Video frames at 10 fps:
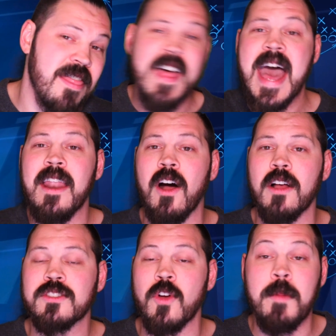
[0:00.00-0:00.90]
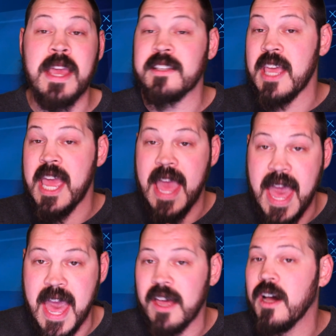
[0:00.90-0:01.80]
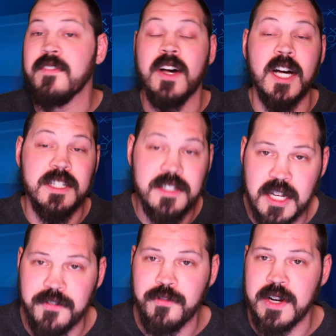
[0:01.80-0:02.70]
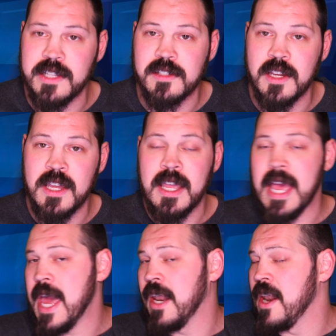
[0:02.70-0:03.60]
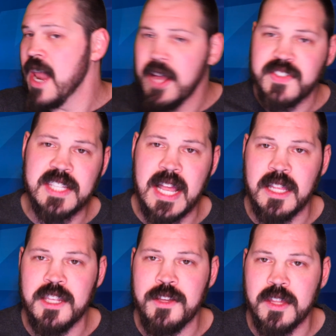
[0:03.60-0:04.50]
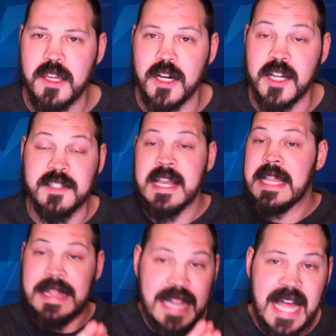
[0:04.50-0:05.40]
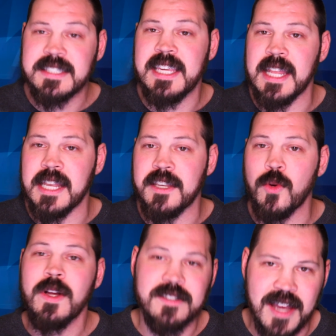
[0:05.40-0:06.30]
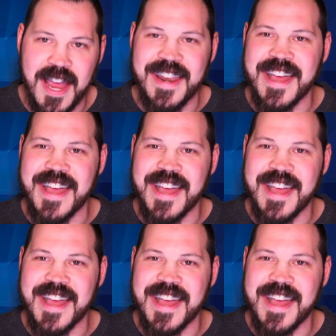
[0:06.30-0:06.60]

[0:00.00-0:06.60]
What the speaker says: That also makes a heck of a difference. And enough selling you the goods, let's get into tight